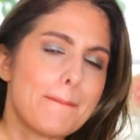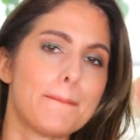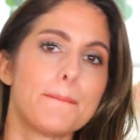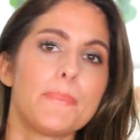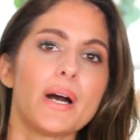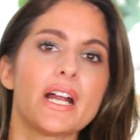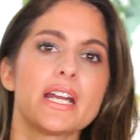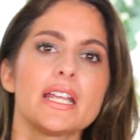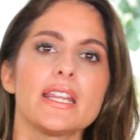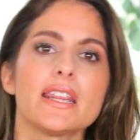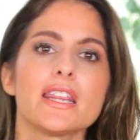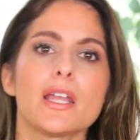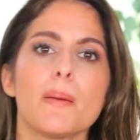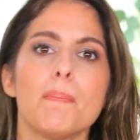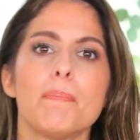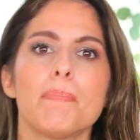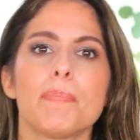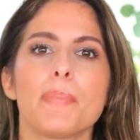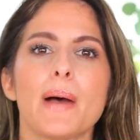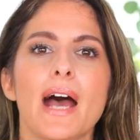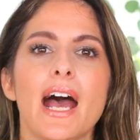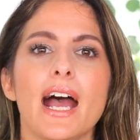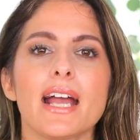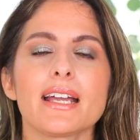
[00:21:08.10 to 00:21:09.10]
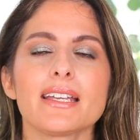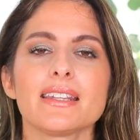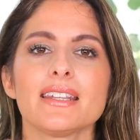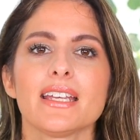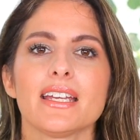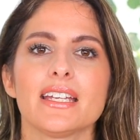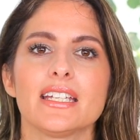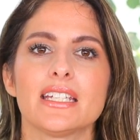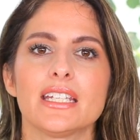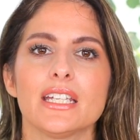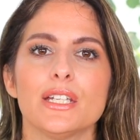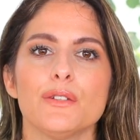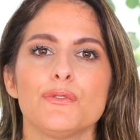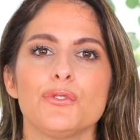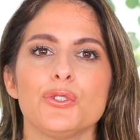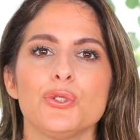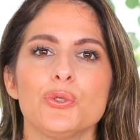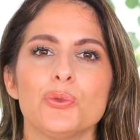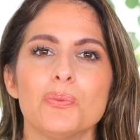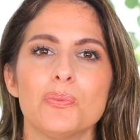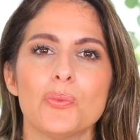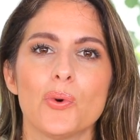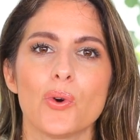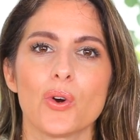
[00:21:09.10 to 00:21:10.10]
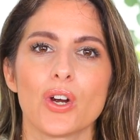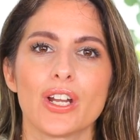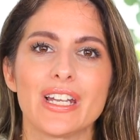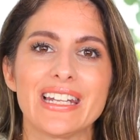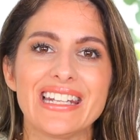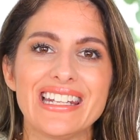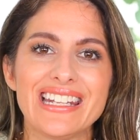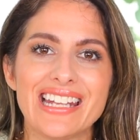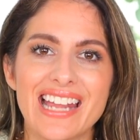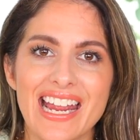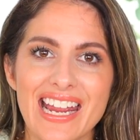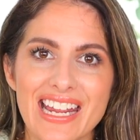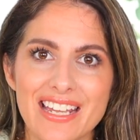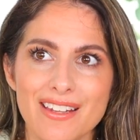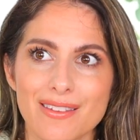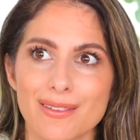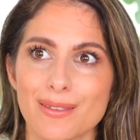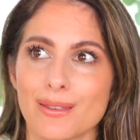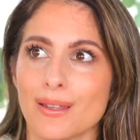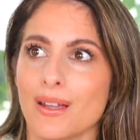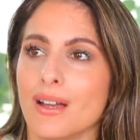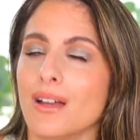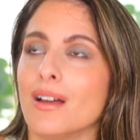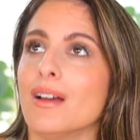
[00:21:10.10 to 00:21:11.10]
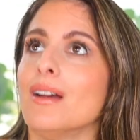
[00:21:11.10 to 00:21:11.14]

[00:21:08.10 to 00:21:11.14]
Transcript: but in the back they give you more length